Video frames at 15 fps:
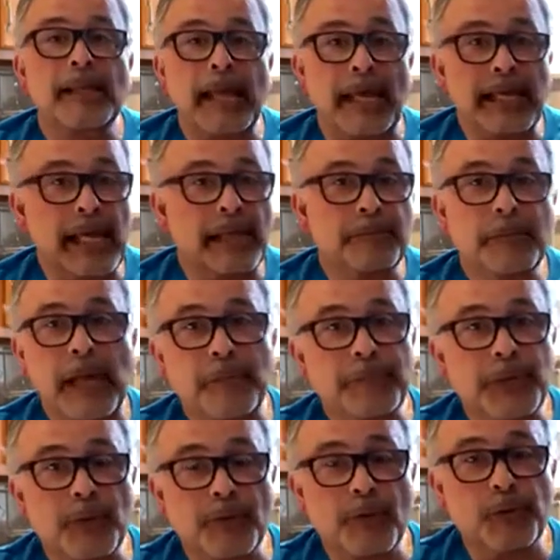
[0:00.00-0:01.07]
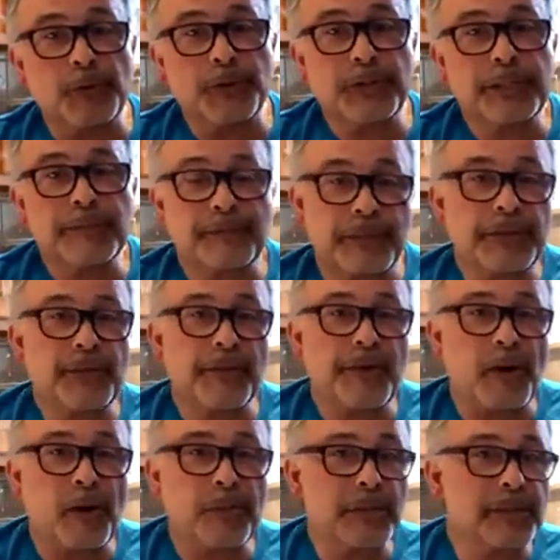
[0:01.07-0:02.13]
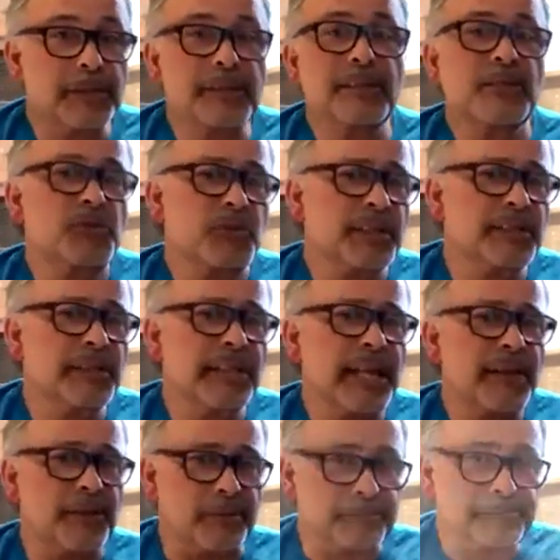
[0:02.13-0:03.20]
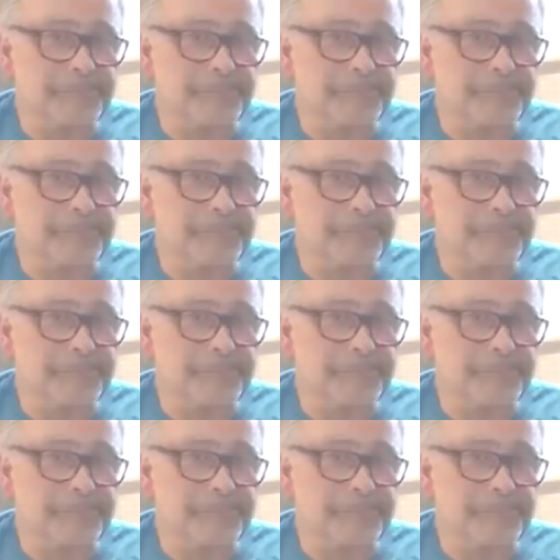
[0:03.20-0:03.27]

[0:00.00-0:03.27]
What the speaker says: Again, I'm Peter Vujis, physiotherapist. Let's work together.